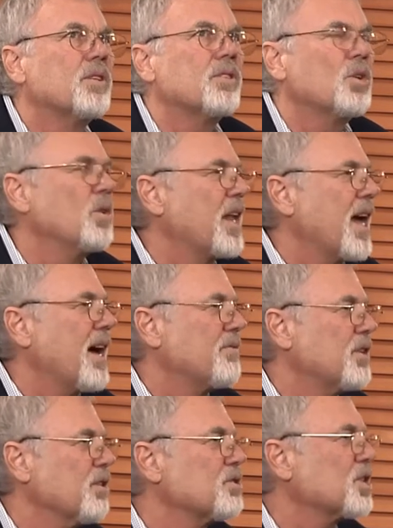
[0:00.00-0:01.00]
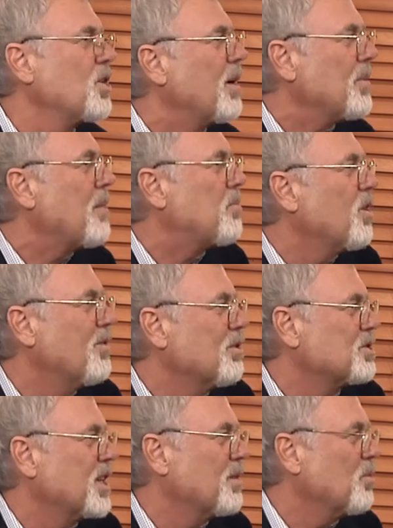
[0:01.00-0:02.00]
two and a half years ago. I'm not
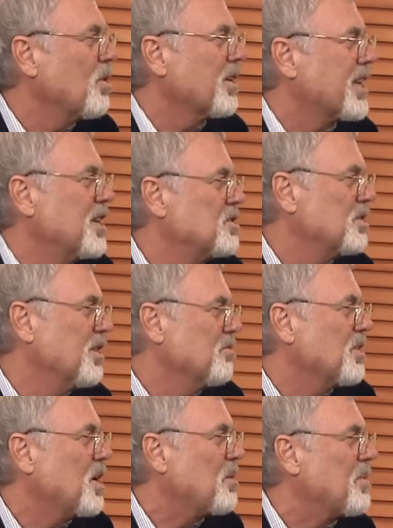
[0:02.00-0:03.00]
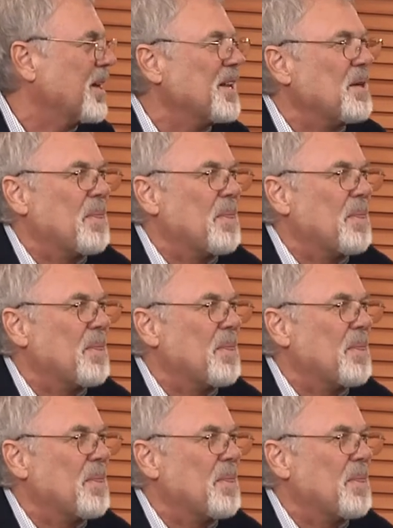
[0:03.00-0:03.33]
provost anymore, in case you don't know, but,